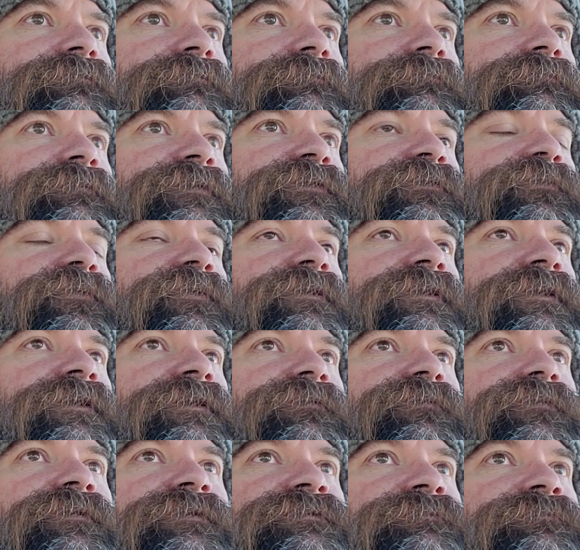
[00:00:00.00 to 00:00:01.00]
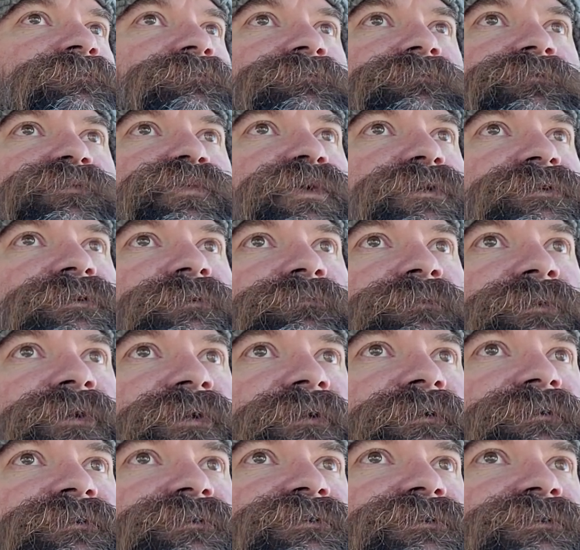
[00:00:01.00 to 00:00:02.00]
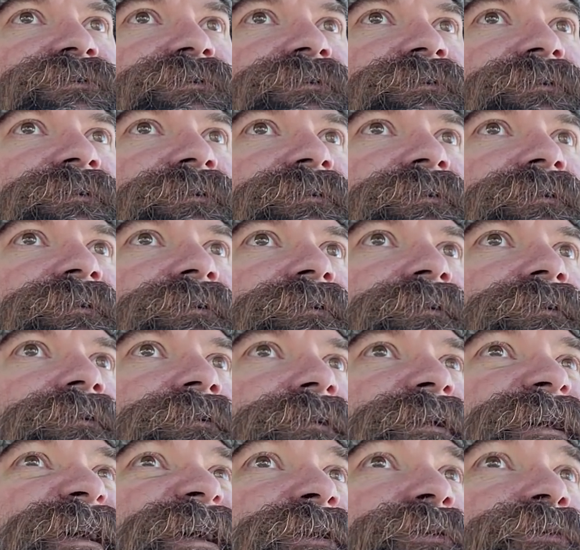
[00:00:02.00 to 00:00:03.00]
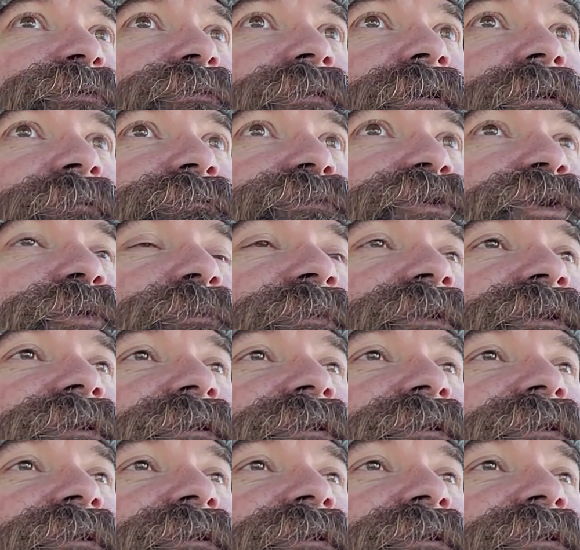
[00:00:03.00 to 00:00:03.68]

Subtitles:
But if we did, it wasn't much. And I was hoping